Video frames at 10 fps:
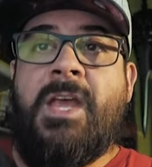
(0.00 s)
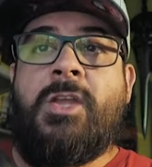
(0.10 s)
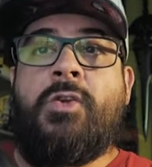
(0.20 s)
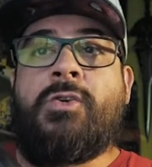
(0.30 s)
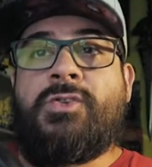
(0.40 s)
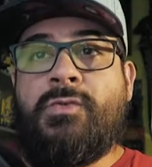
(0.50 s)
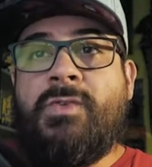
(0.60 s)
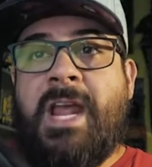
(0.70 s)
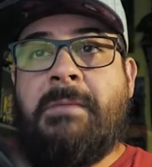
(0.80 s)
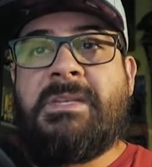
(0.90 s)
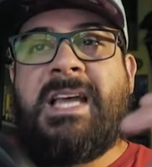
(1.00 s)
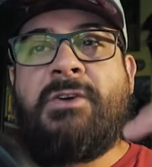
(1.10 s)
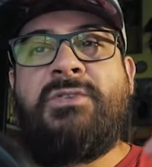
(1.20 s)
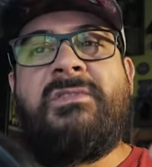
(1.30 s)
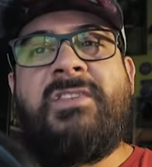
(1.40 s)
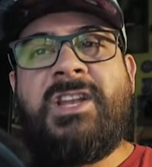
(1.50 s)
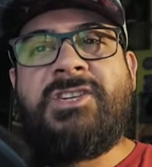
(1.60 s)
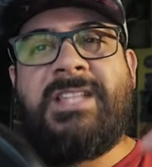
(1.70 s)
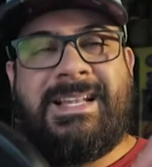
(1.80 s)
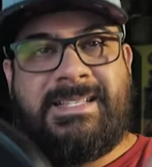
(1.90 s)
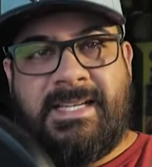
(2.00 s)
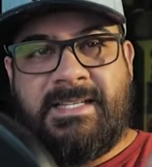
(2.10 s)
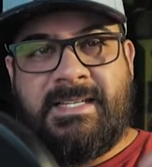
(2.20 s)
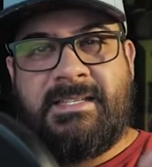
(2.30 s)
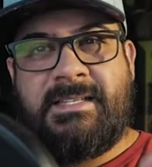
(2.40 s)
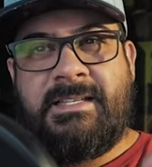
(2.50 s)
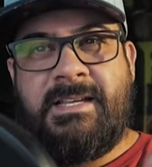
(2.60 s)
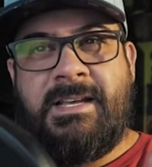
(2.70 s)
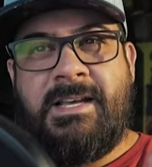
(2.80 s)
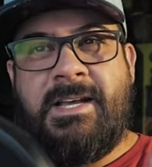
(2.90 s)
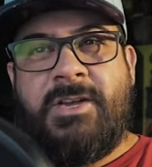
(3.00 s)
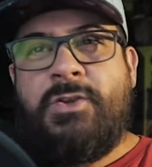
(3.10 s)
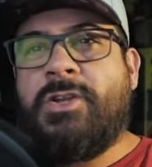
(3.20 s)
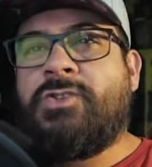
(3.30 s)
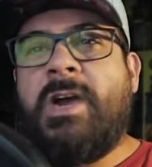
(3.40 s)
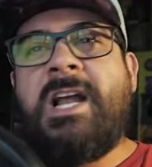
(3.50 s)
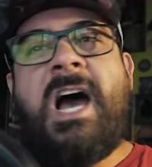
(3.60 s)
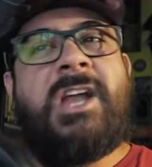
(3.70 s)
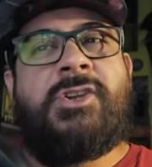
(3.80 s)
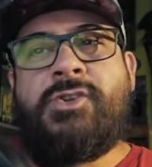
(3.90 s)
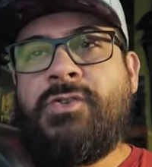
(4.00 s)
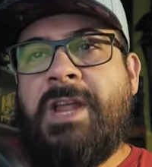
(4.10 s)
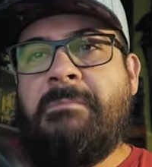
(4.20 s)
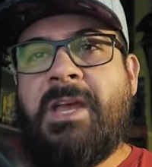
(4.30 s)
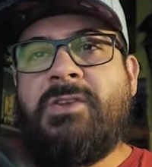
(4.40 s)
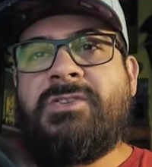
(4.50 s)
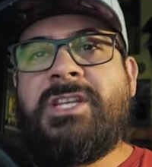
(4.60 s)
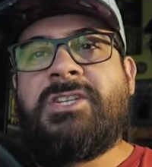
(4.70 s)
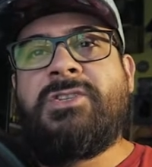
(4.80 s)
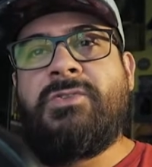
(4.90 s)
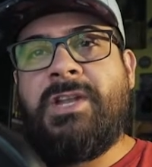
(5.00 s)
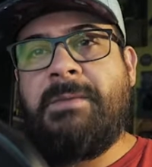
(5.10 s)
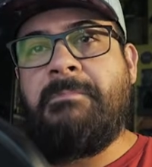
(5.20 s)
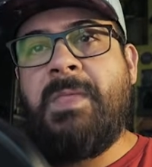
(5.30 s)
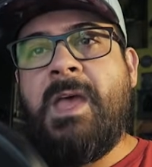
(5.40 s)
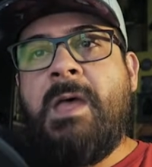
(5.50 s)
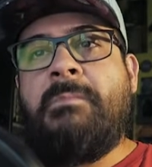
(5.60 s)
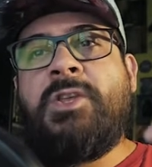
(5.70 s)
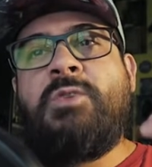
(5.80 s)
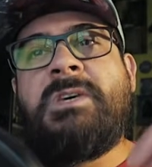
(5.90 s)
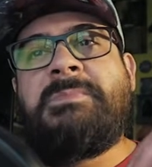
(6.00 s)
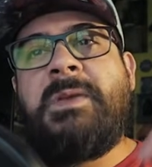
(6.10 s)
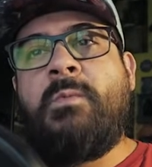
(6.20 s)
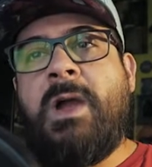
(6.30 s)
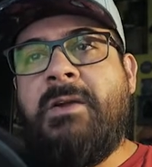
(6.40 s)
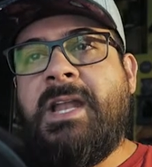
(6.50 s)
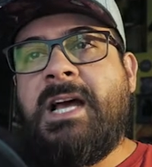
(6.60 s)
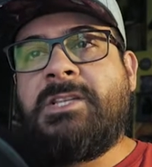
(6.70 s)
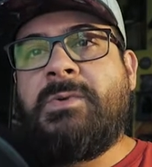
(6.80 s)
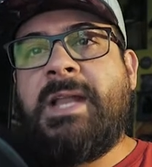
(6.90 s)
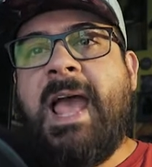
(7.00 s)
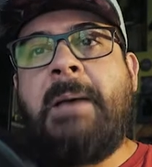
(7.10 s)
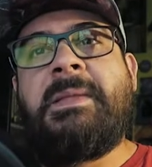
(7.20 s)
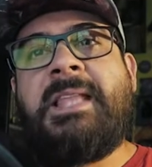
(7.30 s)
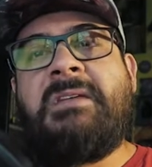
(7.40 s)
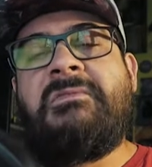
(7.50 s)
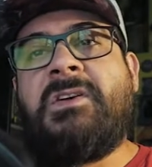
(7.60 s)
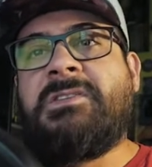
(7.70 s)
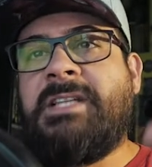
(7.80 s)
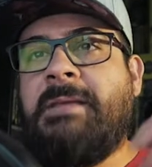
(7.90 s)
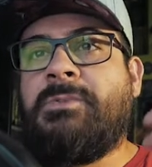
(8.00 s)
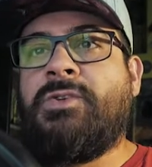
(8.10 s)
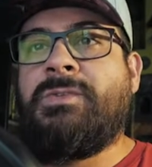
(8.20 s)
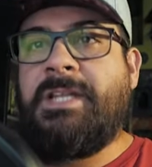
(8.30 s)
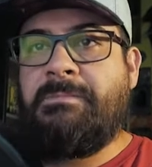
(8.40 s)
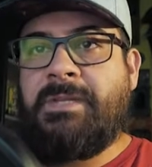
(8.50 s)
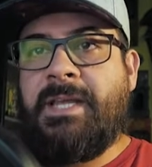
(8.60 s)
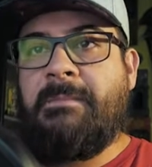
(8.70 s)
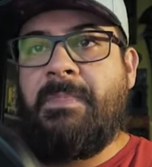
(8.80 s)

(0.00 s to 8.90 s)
Your true name is how you finish that sentence. You can try to hide your true name by using a pseudonym, but you must be wary not to inhabit that false name too deeply.